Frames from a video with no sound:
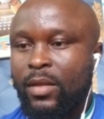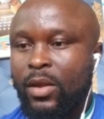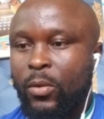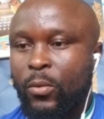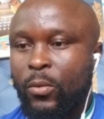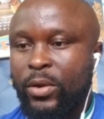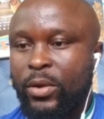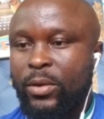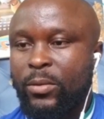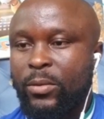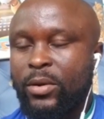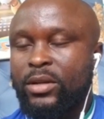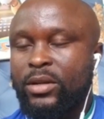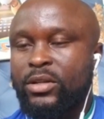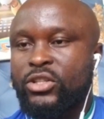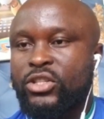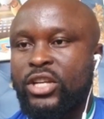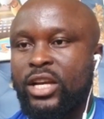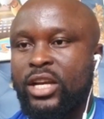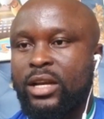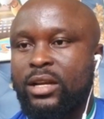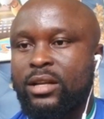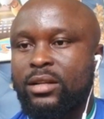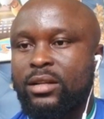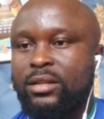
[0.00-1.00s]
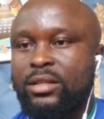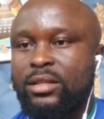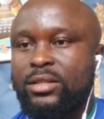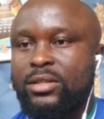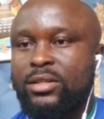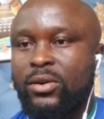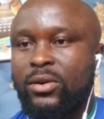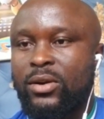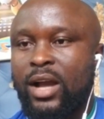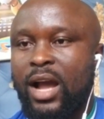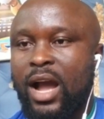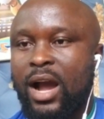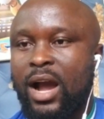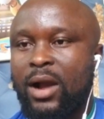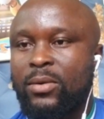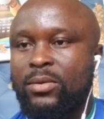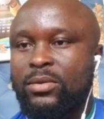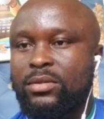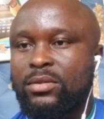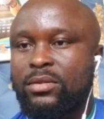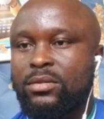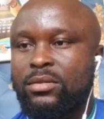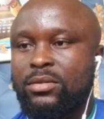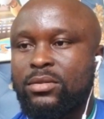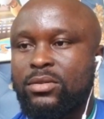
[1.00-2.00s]
we want to check the song out.
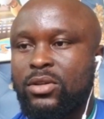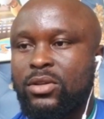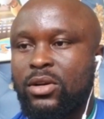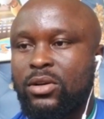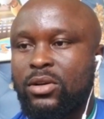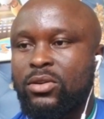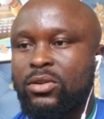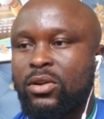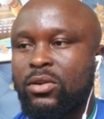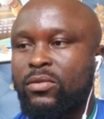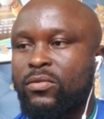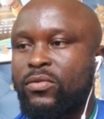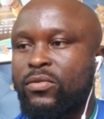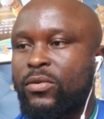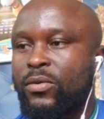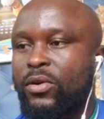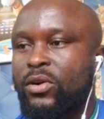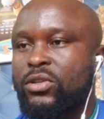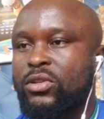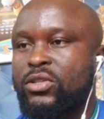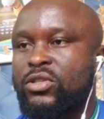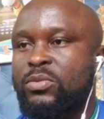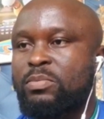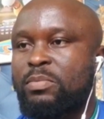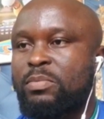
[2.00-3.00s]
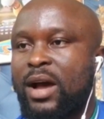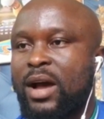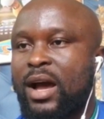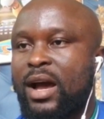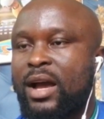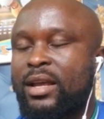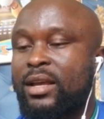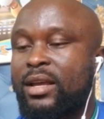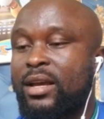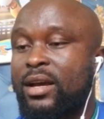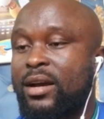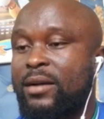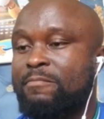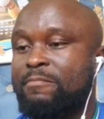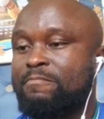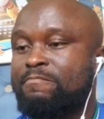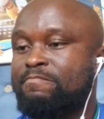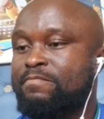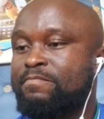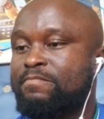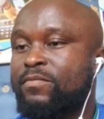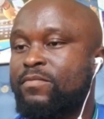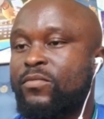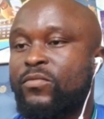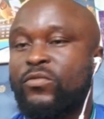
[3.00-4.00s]
Song done for us by
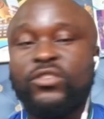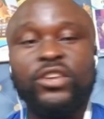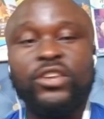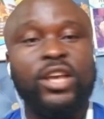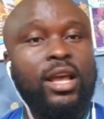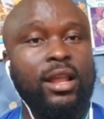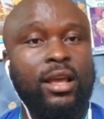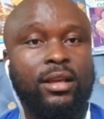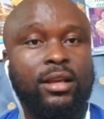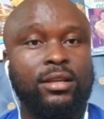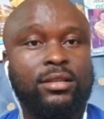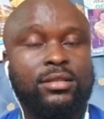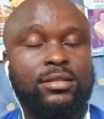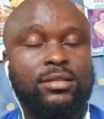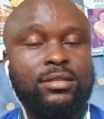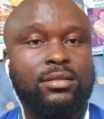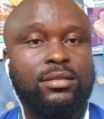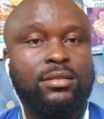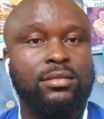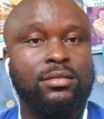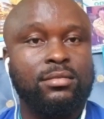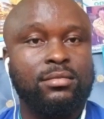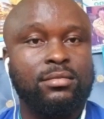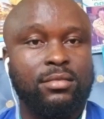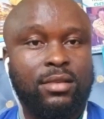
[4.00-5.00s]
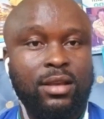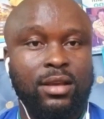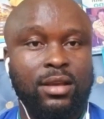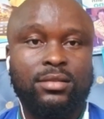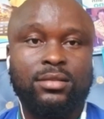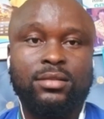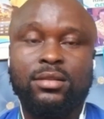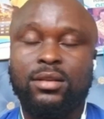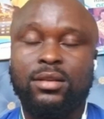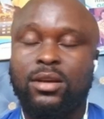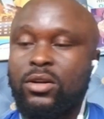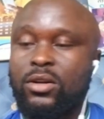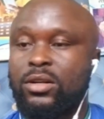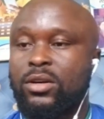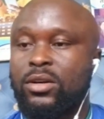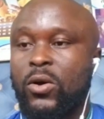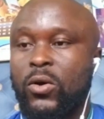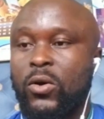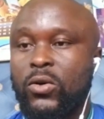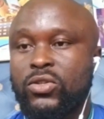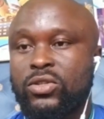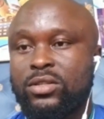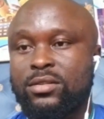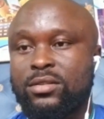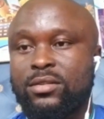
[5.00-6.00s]
VnX. Yes, the
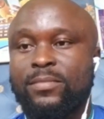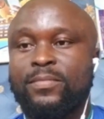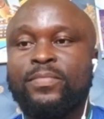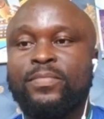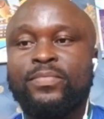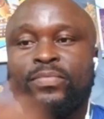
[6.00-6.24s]
ghost